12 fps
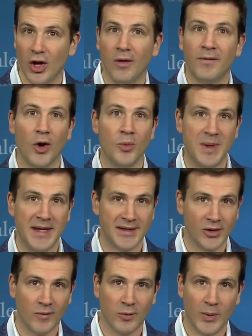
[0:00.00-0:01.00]
of obese
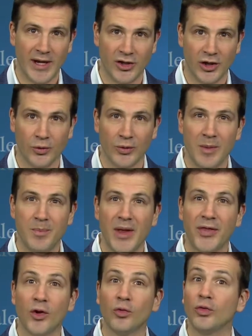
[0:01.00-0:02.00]
and overweight children,
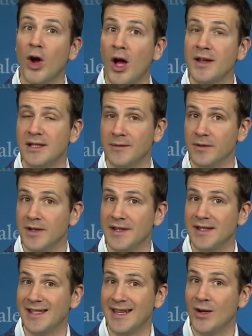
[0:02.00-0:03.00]
but the raw
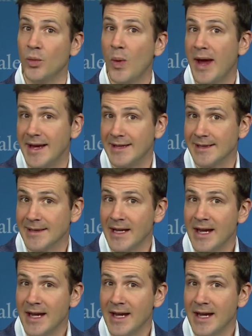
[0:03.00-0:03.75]
differences in weight.